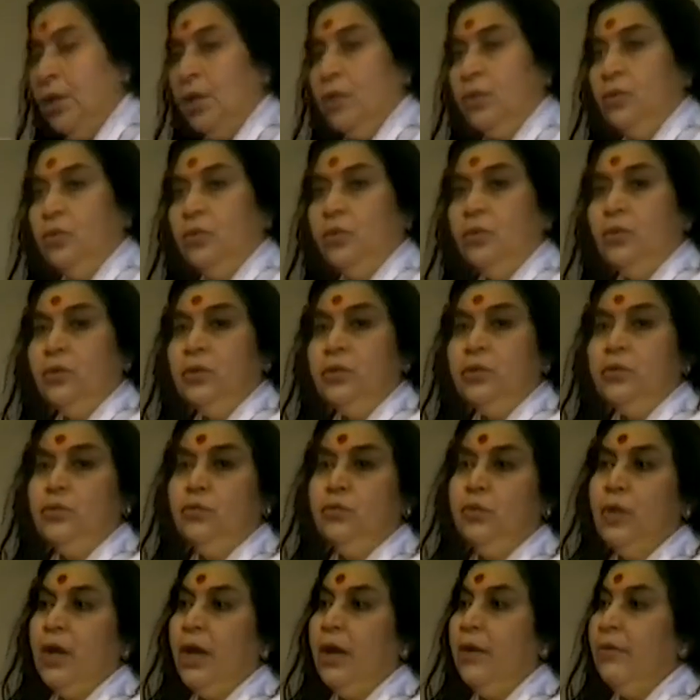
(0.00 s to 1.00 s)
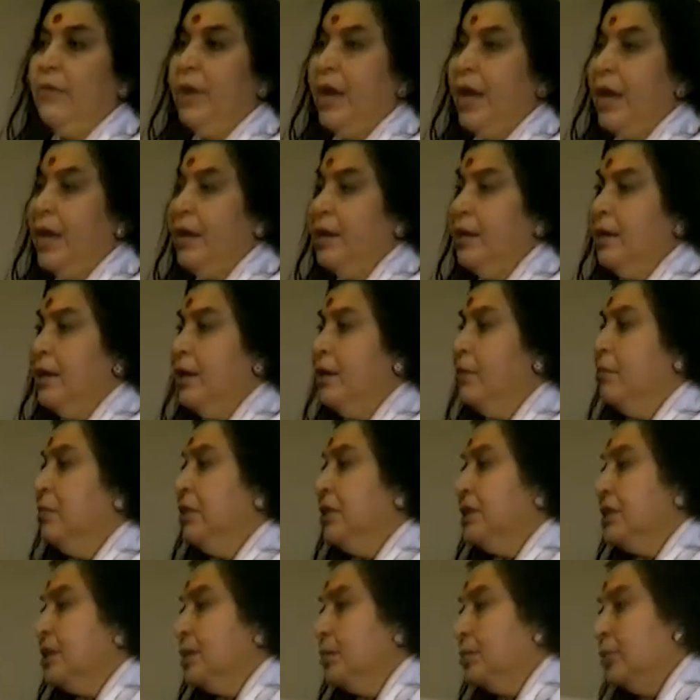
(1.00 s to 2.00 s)
those who have had a
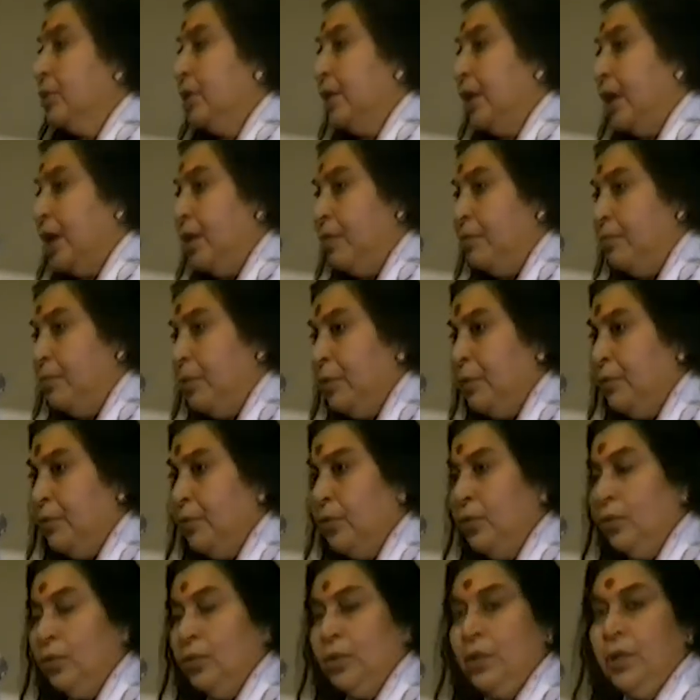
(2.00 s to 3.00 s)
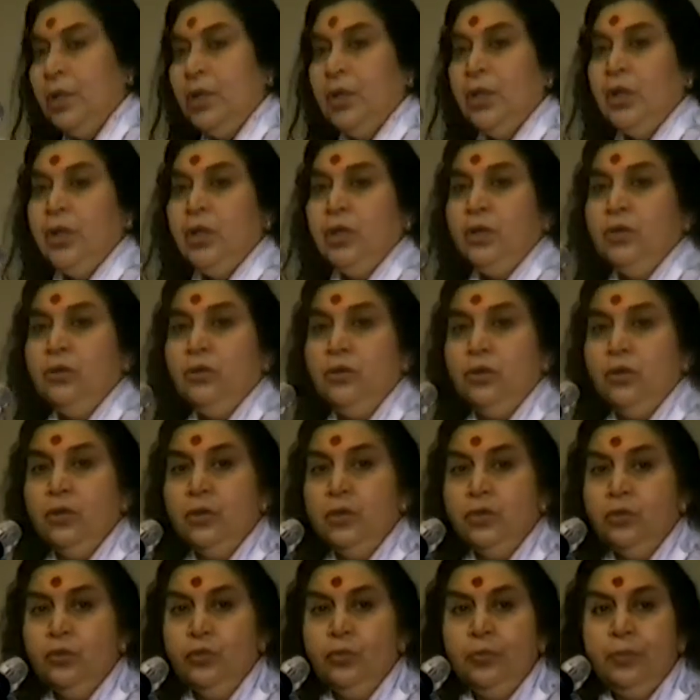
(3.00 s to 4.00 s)
miserable life before,
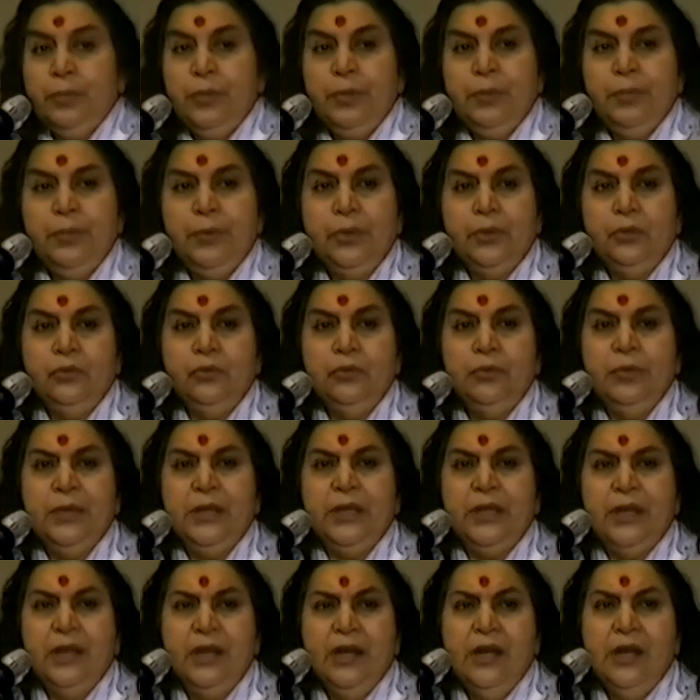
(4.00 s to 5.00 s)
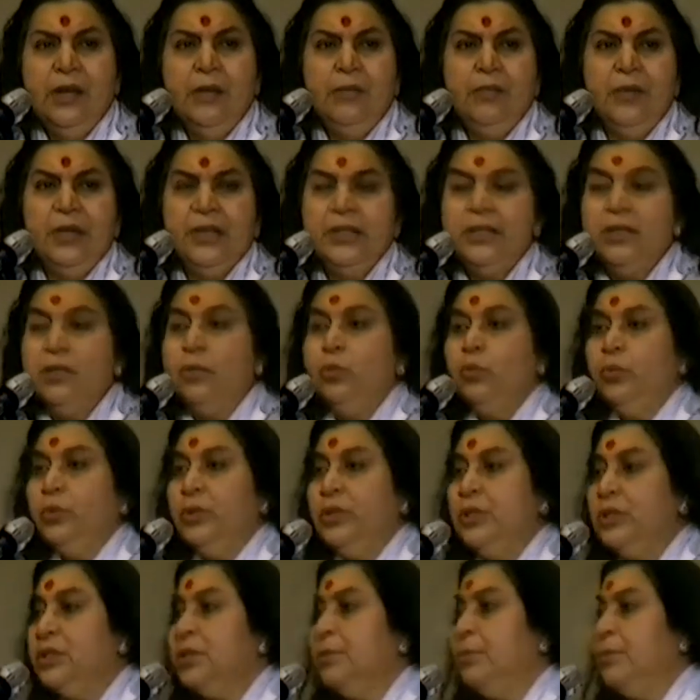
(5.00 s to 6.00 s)
those who people could be condemned as the
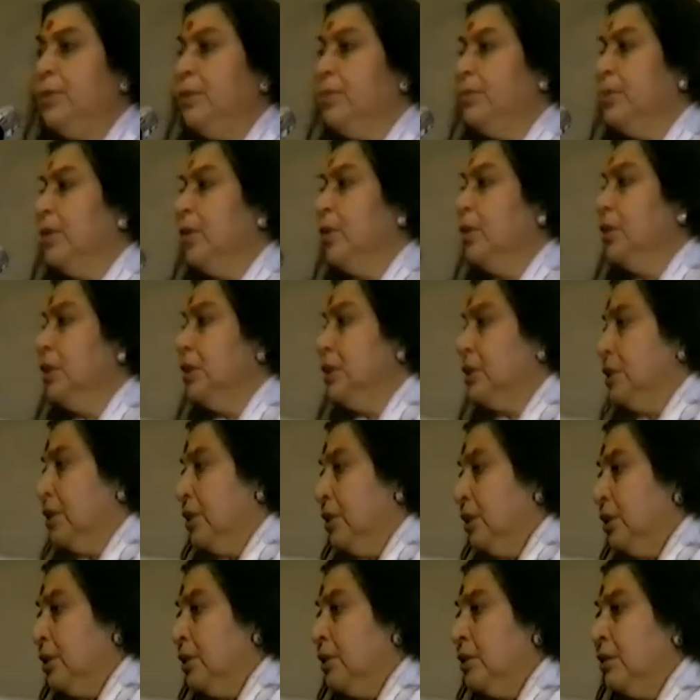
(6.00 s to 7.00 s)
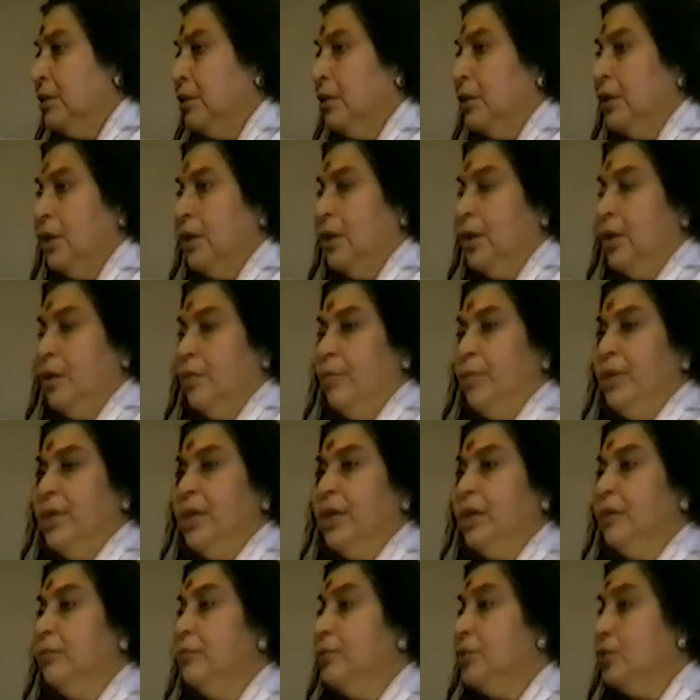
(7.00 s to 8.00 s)
worst people on this earth,
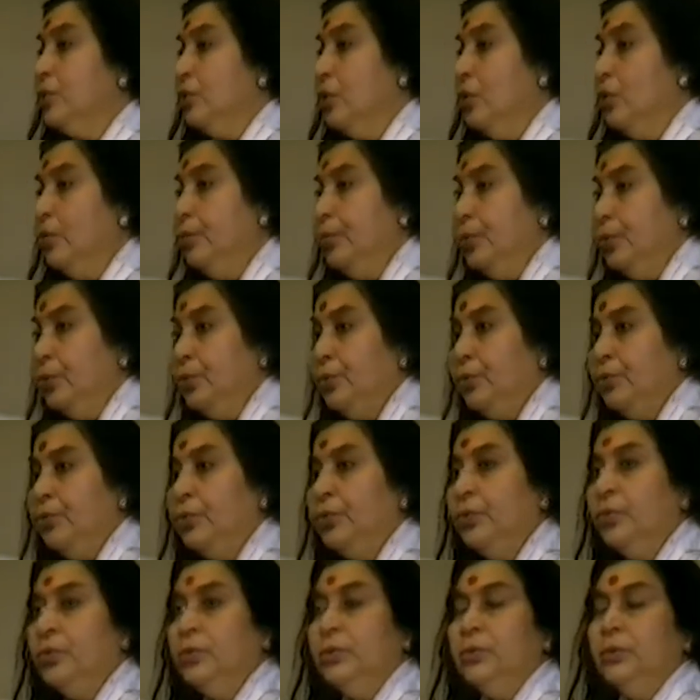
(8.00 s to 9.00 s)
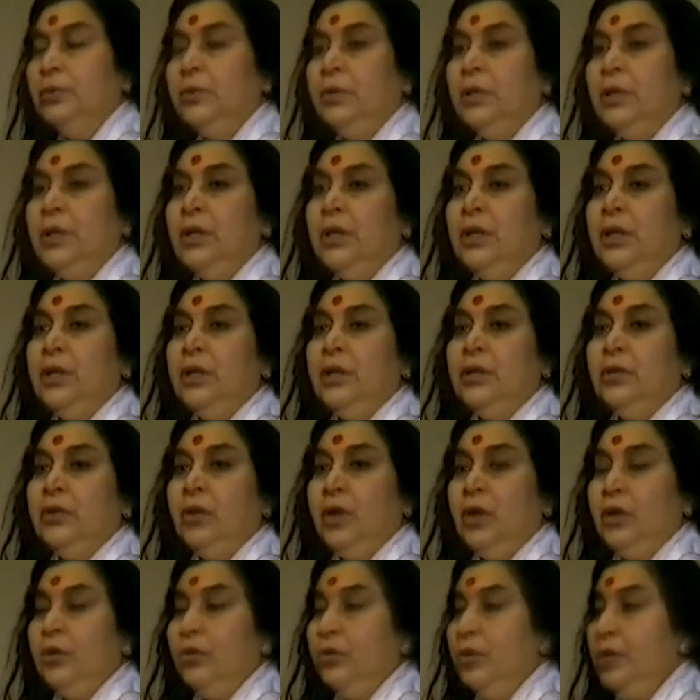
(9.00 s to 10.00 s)
become so beautiful,
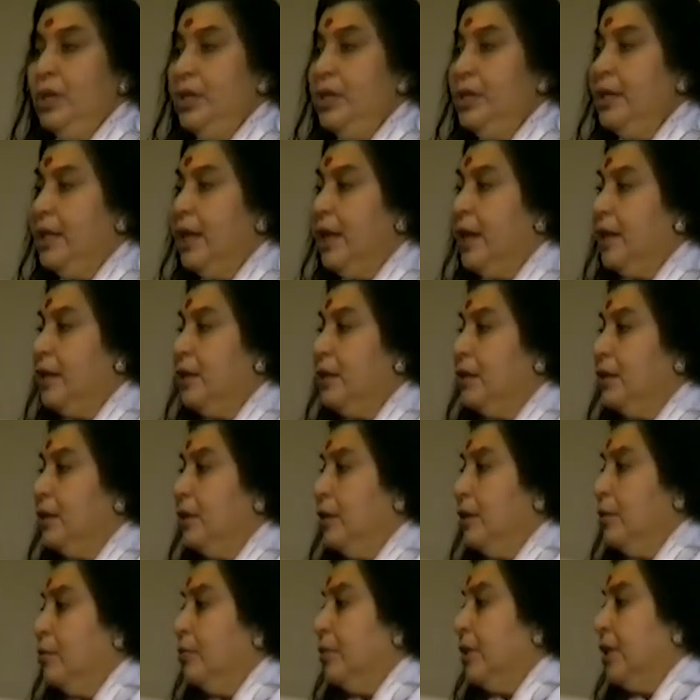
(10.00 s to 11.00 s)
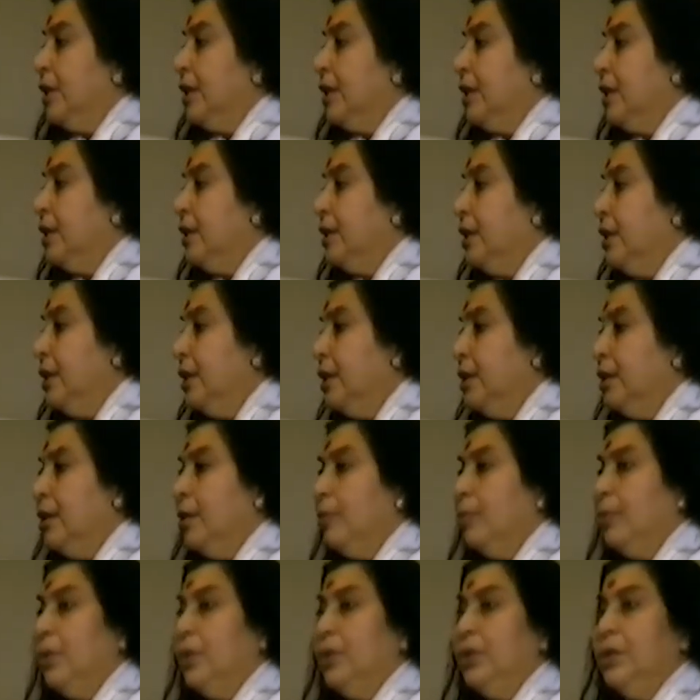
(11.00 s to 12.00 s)
not only that, but they take it
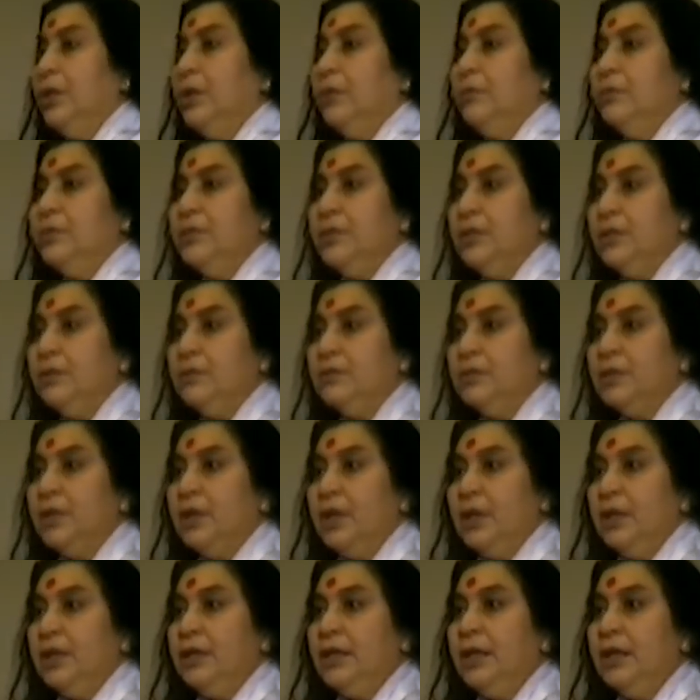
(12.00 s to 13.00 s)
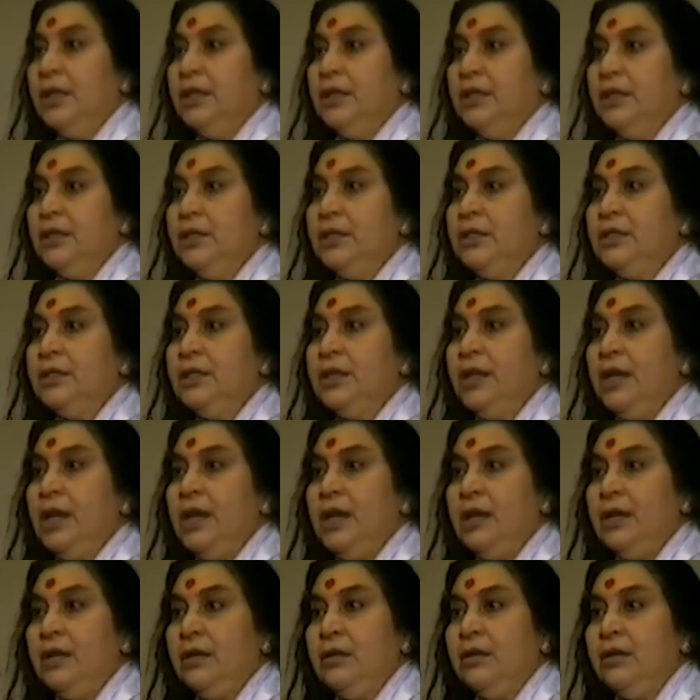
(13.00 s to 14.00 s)
upon themselves that this
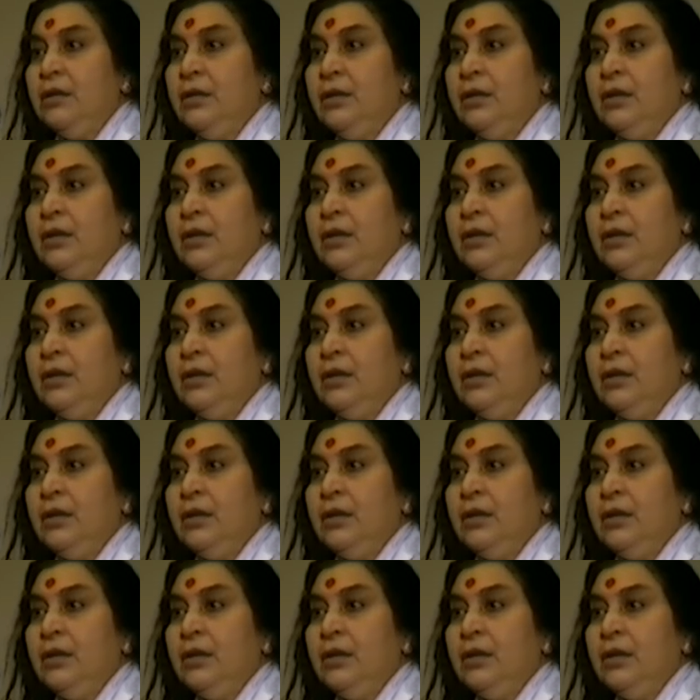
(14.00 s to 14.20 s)
great